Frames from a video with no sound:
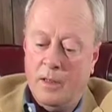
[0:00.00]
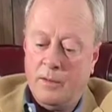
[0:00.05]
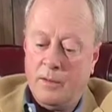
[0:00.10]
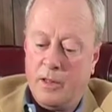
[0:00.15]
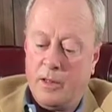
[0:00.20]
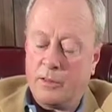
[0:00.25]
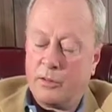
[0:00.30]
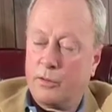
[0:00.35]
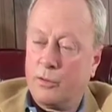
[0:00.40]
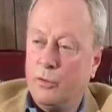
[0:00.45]

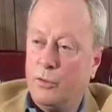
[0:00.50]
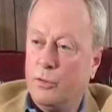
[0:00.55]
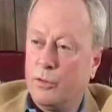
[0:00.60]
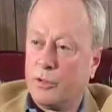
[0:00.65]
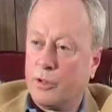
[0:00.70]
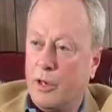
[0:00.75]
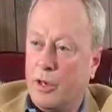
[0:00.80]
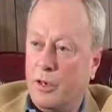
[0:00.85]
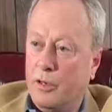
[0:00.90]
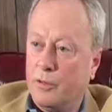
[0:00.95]
The
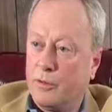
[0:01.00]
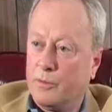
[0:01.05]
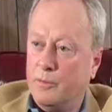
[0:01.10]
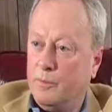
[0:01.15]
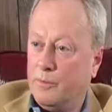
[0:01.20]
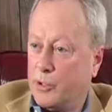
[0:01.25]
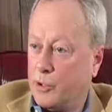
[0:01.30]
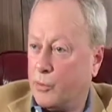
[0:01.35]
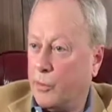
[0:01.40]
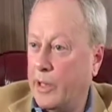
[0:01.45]
stools are
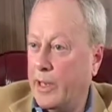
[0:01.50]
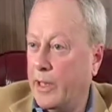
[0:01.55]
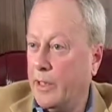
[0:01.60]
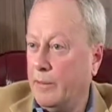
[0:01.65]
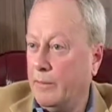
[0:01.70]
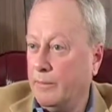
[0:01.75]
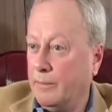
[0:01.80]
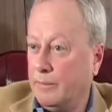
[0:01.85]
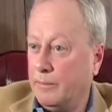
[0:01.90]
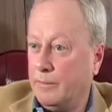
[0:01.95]

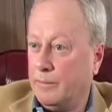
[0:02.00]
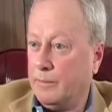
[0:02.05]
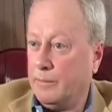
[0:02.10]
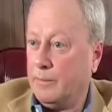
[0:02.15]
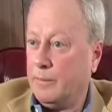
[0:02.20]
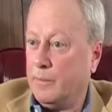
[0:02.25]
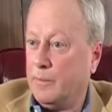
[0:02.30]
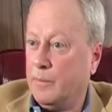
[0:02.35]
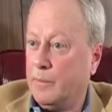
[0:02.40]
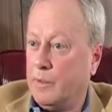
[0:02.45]
screening
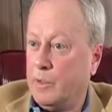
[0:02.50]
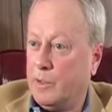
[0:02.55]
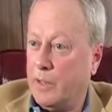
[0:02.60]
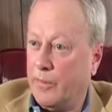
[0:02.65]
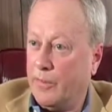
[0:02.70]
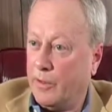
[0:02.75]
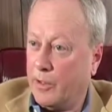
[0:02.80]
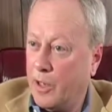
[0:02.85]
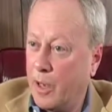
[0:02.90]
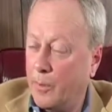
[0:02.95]

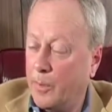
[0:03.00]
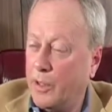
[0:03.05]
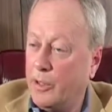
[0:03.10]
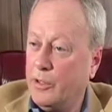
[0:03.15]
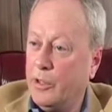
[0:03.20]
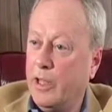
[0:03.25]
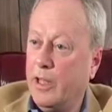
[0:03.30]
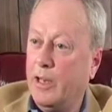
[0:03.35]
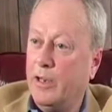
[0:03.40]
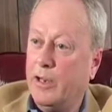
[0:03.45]
different companies
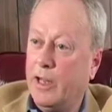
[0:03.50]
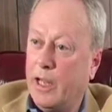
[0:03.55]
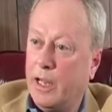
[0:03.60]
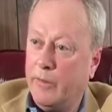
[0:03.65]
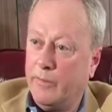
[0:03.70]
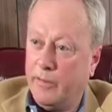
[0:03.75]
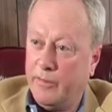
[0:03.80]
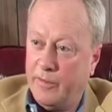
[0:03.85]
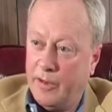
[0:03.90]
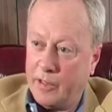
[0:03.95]
in and out
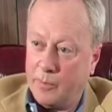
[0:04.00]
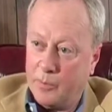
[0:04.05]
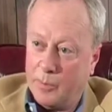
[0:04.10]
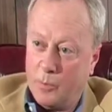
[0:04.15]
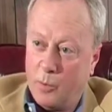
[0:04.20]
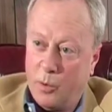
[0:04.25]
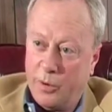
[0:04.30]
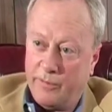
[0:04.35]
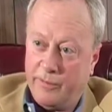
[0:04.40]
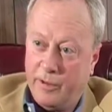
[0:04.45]
of investment
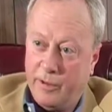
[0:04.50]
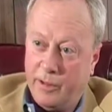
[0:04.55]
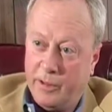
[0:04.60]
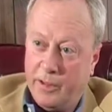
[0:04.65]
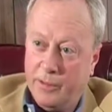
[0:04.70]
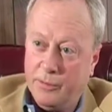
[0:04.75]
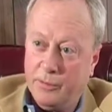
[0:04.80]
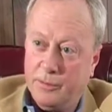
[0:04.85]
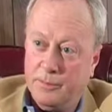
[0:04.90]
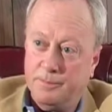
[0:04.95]

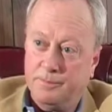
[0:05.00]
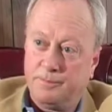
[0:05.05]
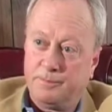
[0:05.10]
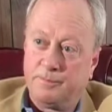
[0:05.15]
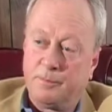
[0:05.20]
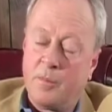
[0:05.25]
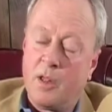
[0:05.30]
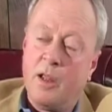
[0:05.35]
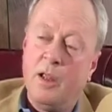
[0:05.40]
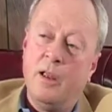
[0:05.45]
portfolios,
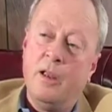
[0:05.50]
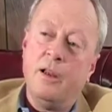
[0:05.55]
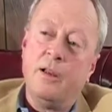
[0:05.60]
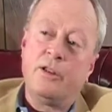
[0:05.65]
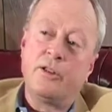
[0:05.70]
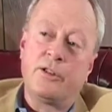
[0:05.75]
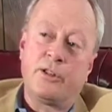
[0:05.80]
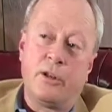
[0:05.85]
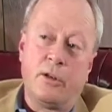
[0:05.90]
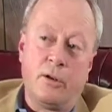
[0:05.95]

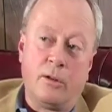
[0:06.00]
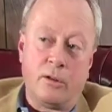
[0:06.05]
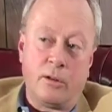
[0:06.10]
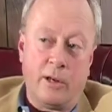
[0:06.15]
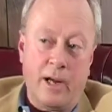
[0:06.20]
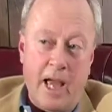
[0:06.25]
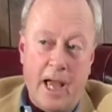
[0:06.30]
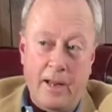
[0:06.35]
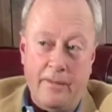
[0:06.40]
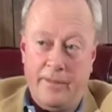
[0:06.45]

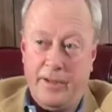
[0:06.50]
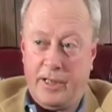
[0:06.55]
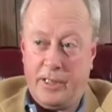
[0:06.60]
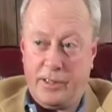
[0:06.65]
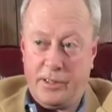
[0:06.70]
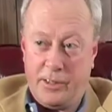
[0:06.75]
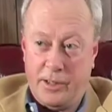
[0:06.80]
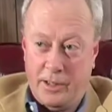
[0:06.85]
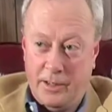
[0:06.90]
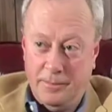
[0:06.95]
shareholder
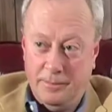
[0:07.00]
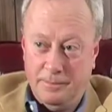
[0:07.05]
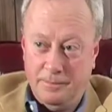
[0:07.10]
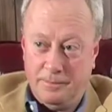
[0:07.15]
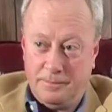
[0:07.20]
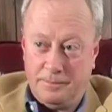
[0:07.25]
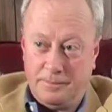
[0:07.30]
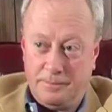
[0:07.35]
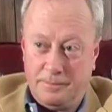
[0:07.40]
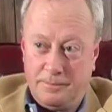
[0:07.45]
advocacy,
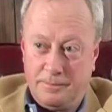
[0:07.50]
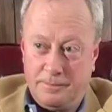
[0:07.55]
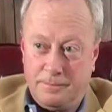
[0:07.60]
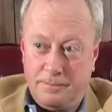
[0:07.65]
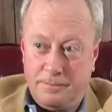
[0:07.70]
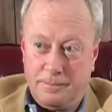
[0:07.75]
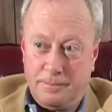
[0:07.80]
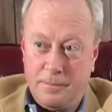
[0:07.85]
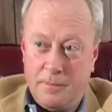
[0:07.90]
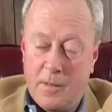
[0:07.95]

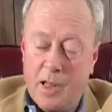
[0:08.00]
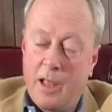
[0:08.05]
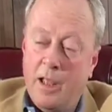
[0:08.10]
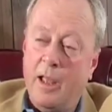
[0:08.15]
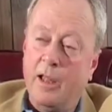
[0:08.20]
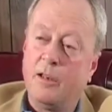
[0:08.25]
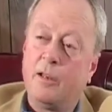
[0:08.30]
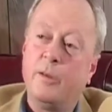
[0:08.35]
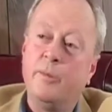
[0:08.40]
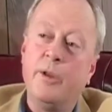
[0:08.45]

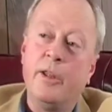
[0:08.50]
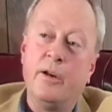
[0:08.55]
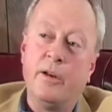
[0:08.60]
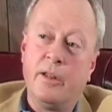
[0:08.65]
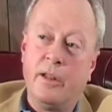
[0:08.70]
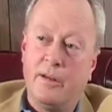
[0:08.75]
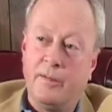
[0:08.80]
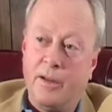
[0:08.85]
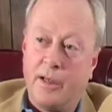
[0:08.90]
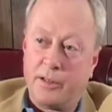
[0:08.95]
and
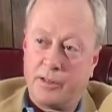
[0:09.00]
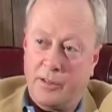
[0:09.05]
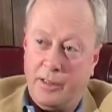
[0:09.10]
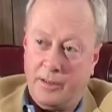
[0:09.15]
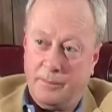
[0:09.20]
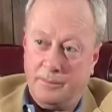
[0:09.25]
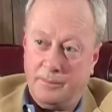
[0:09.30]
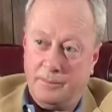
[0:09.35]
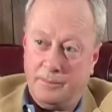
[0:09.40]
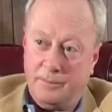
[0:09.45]
community investing.
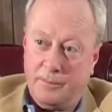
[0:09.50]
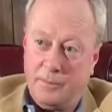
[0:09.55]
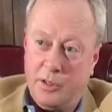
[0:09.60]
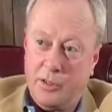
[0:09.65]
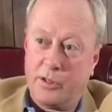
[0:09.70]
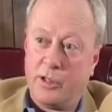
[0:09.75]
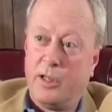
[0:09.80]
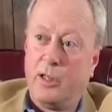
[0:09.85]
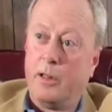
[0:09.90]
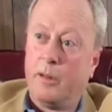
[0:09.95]
I'll
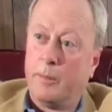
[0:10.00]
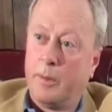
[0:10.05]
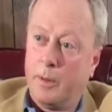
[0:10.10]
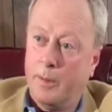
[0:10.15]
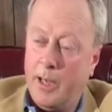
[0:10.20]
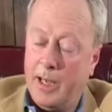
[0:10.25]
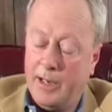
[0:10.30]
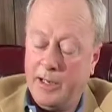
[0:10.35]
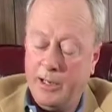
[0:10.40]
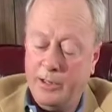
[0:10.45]
say a little bit
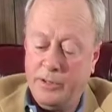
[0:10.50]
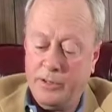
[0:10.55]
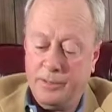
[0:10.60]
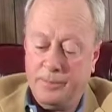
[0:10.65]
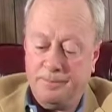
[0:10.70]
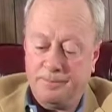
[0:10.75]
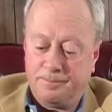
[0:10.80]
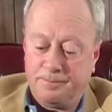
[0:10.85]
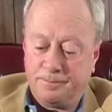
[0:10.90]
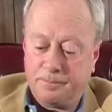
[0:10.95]
about each.
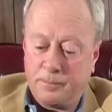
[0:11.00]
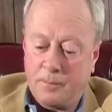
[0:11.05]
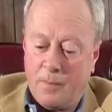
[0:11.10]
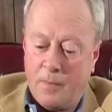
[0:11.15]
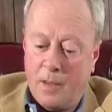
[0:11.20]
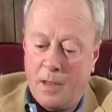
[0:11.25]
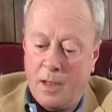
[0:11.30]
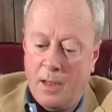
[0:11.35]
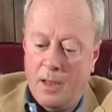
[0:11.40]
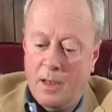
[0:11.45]

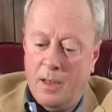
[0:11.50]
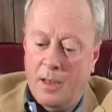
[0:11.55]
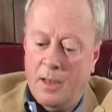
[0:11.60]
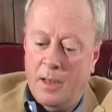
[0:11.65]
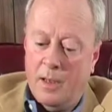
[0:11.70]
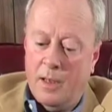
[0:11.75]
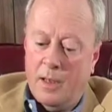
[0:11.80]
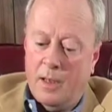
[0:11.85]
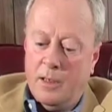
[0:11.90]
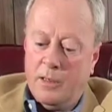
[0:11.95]

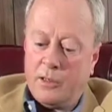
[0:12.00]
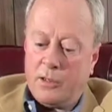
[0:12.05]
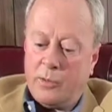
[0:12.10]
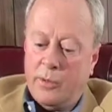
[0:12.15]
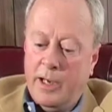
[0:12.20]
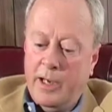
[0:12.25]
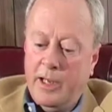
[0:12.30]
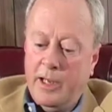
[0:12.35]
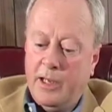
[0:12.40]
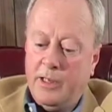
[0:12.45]

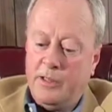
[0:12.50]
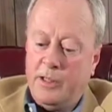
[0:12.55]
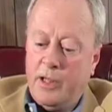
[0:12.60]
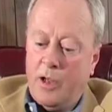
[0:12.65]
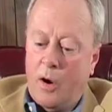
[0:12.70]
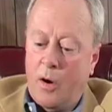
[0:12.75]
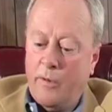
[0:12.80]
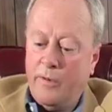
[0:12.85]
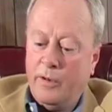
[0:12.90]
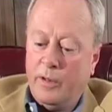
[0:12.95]
Screening is the
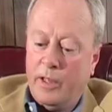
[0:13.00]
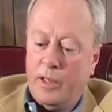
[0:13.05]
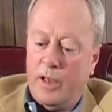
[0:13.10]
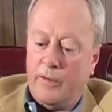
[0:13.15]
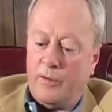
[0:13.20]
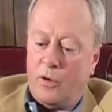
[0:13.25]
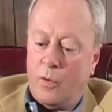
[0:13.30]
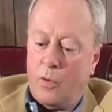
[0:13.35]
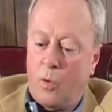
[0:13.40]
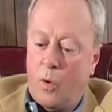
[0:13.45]
overlay
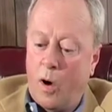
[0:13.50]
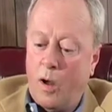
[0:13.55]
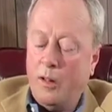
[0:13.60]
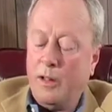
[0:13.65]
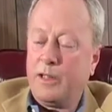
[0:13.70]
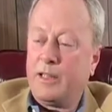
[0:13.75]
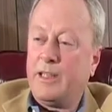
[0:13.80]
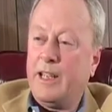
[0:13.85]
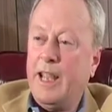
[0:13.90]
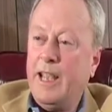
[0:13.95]
of
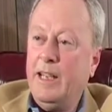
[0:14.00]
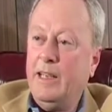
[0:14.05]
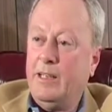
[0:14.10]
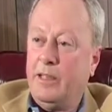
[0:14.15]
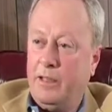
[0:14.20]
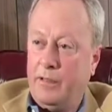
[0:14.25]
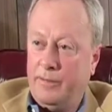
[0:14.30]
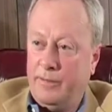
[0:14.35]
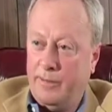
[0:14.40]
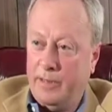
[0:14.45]

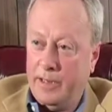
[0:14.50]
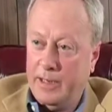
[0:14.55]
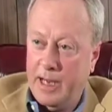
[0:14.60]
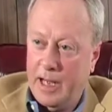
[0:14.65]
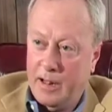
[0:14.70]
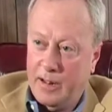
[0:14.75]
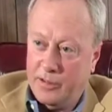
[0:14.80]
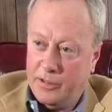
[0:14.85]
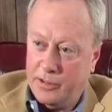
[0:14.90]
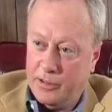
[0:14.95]
qualitative
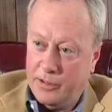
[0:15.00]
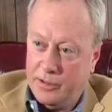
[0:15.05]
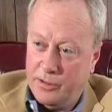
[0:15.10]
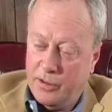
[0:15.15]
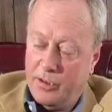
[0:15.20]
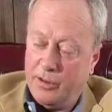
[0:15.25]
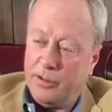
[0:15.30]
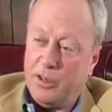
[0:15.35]
analysis on